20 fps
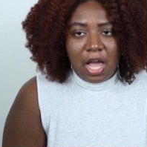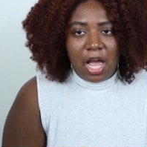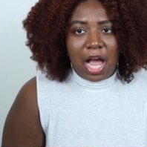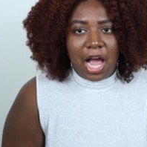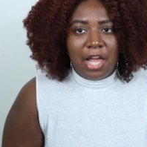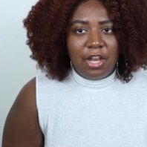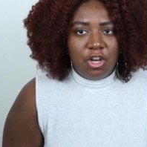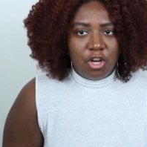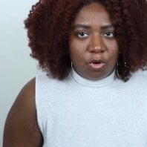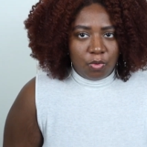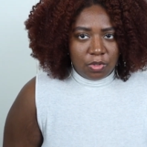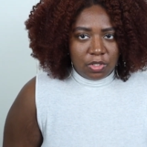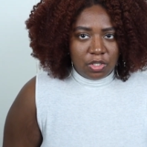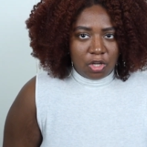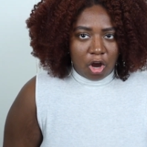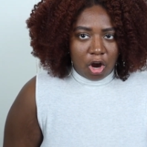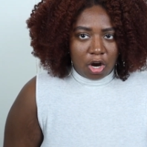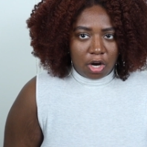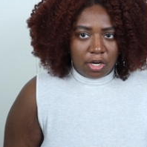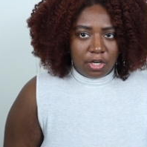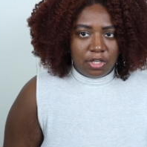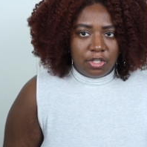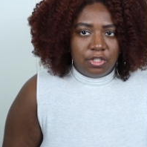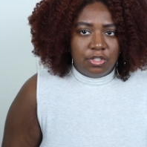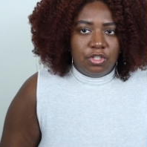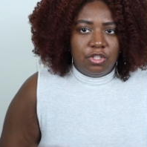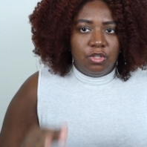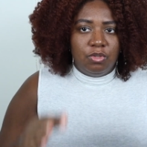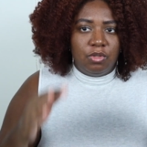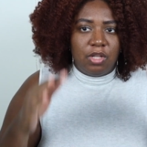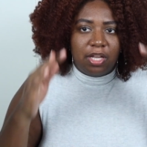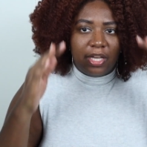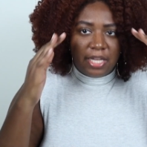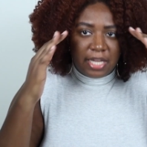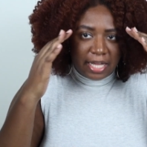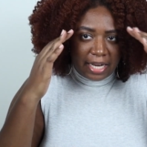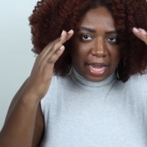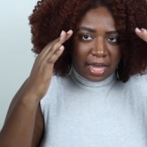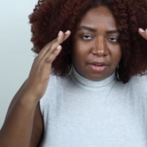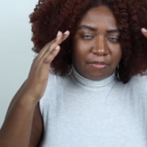I know it's hard to like
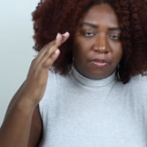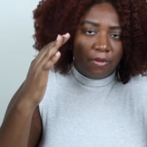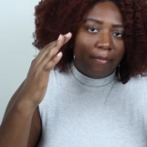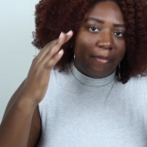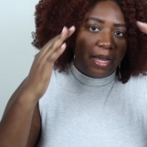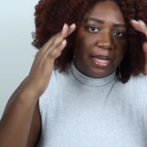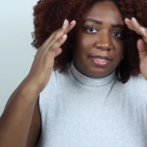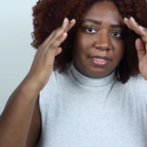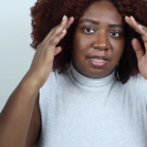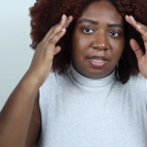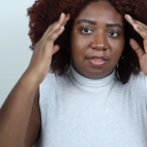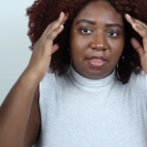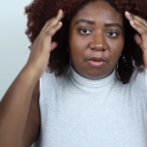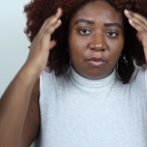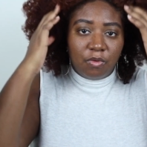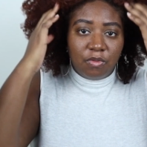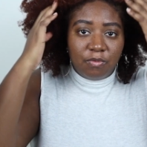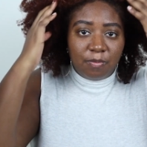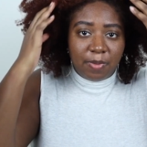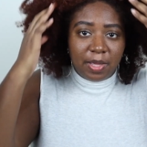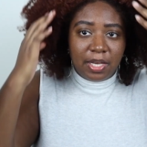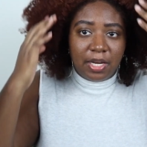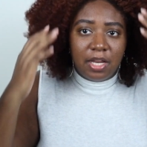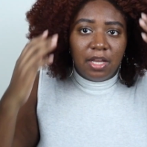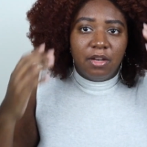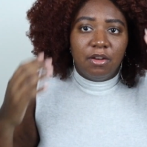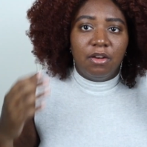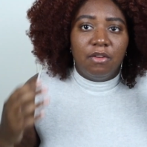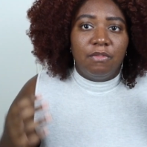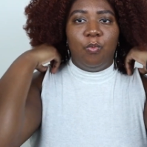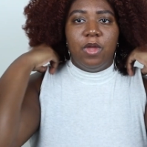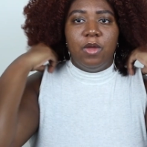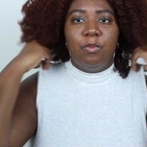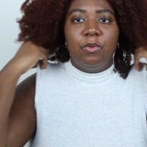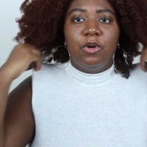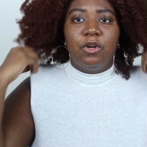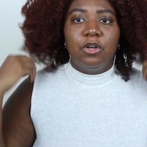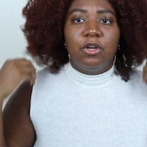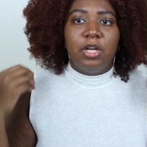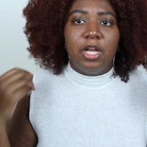get out of the mindset that we've been in. We
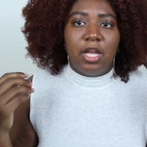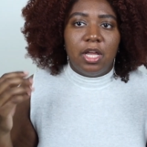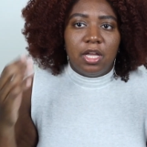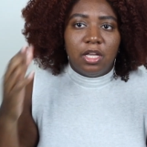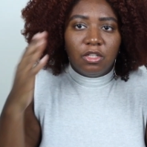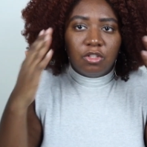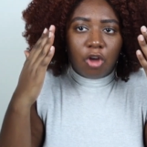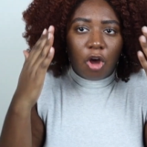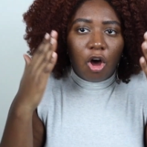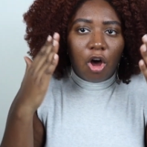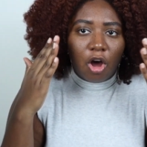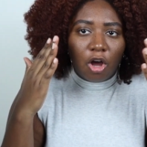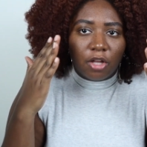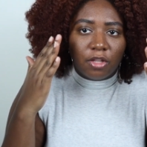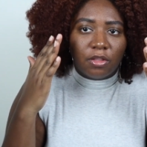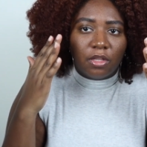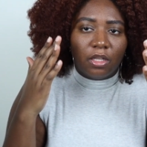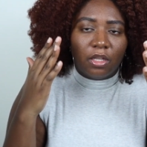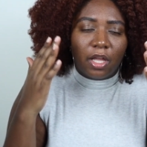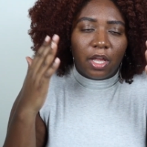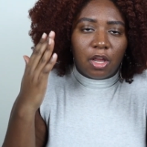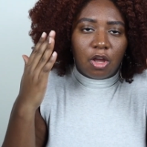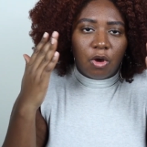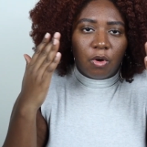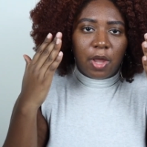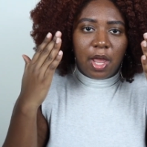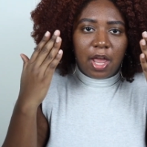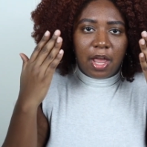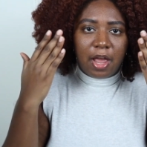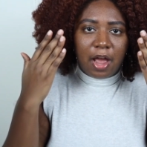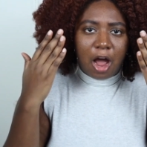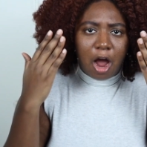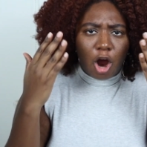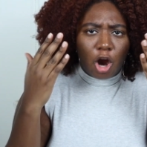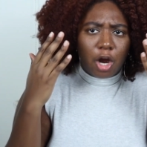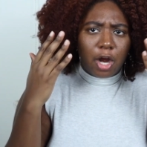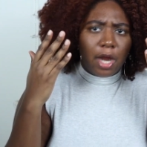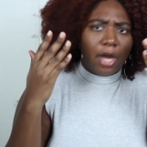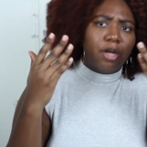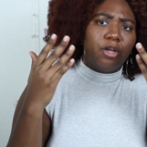were taught that like, okay,
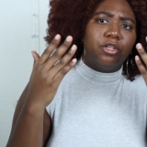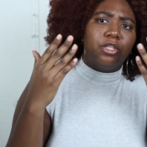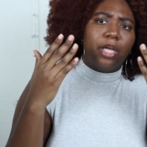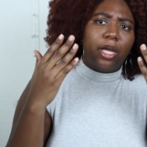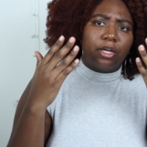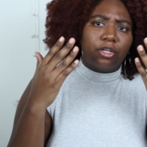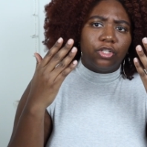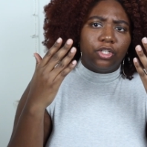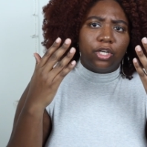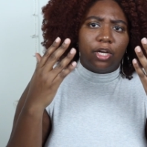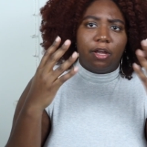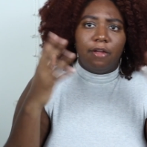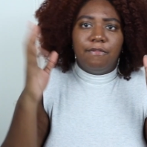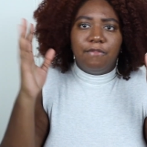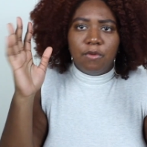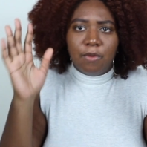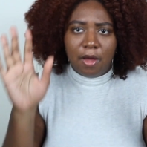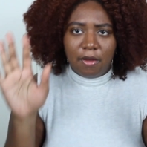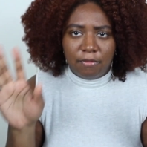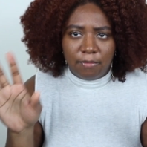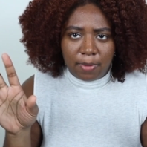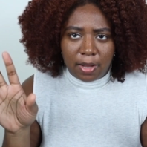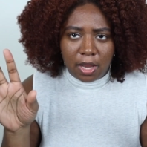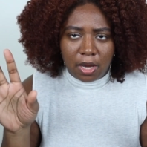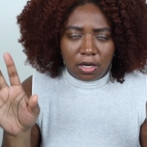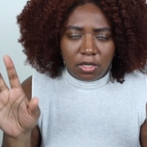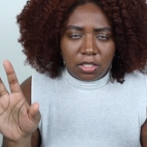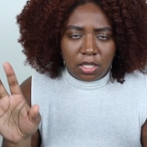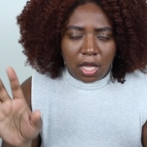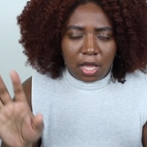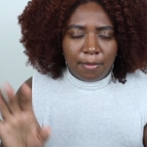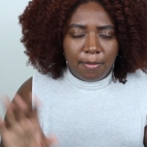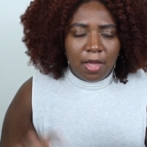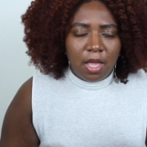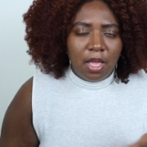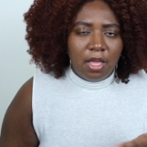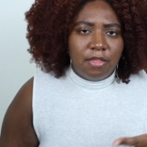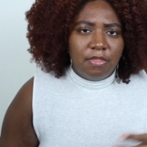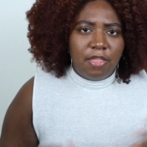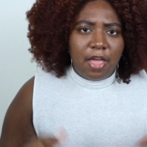our hair texture, if you have my hair type,
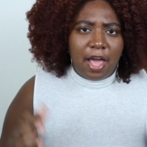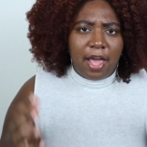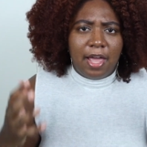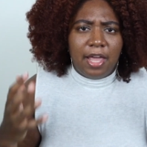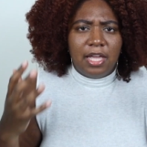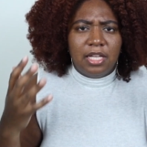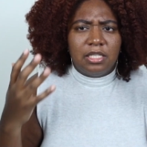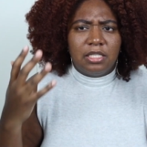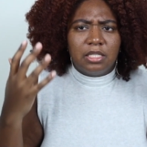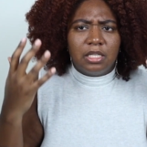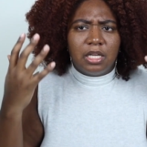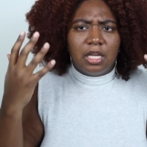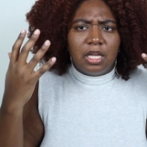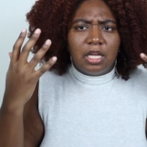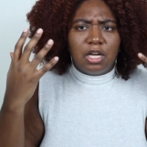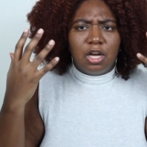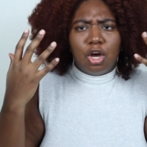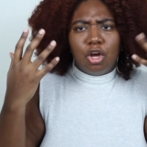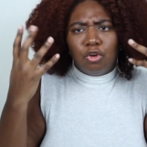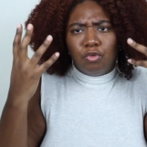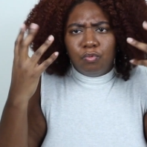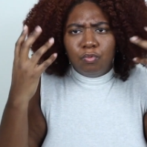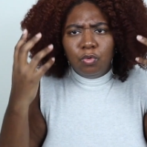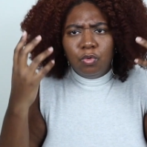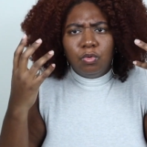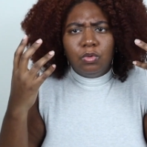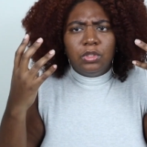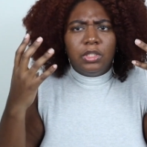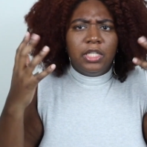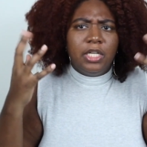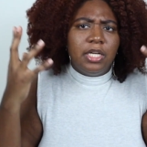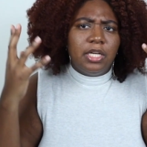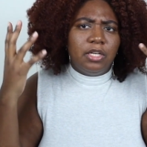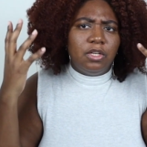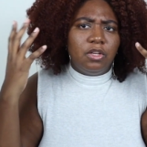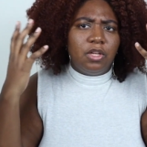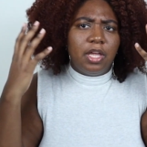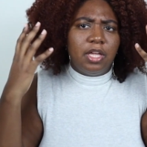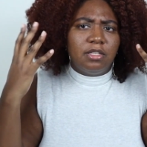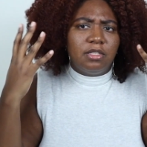that it's like unruly
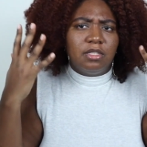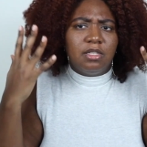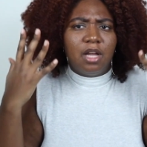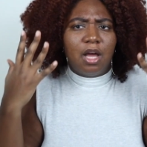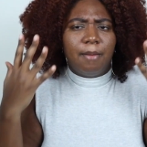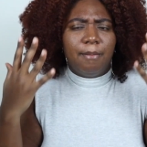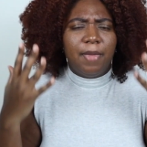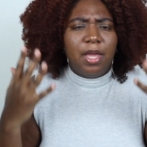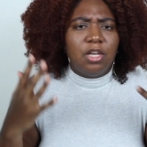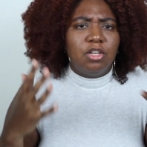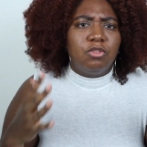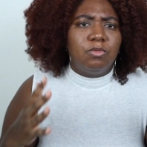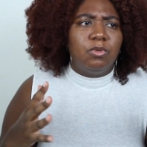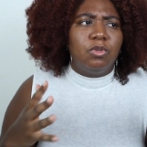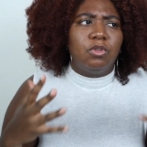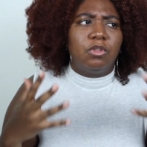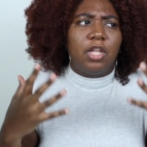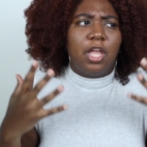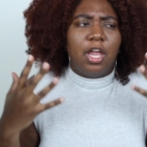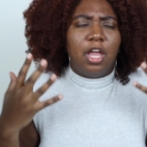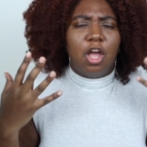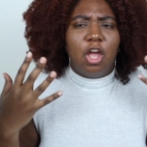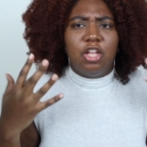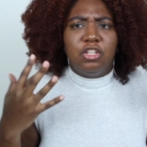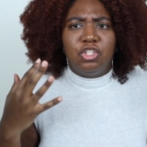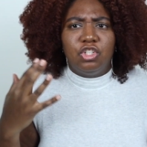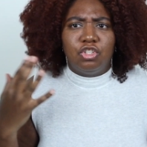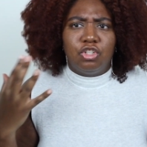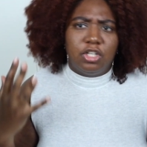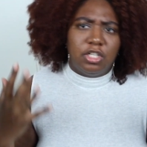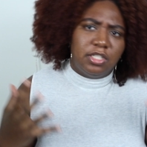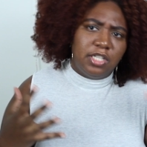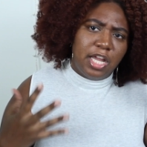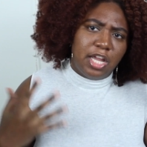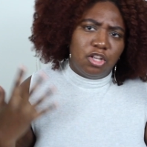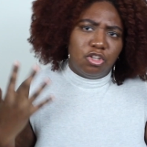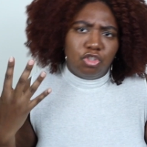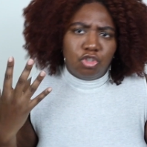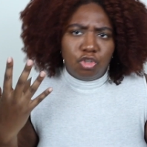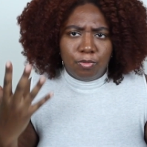and it's not manageable and like it's just gonna
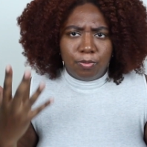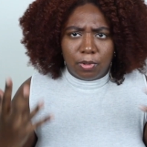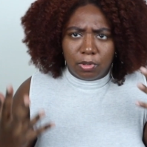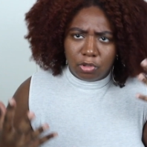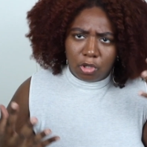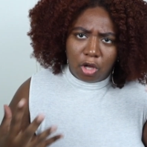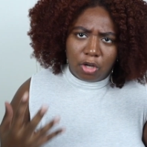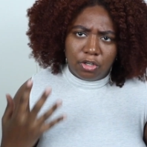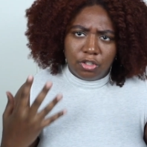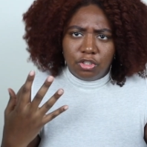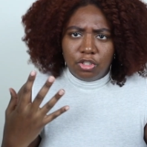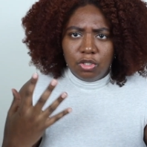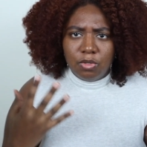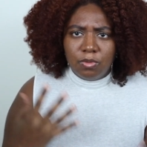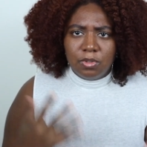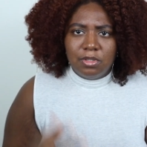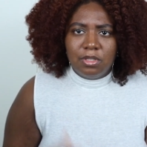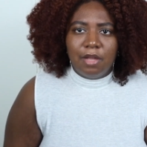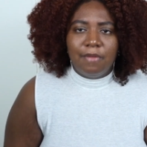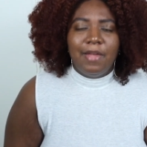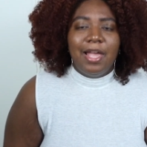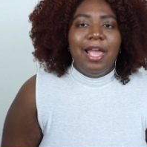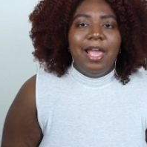take super long to do and stuff.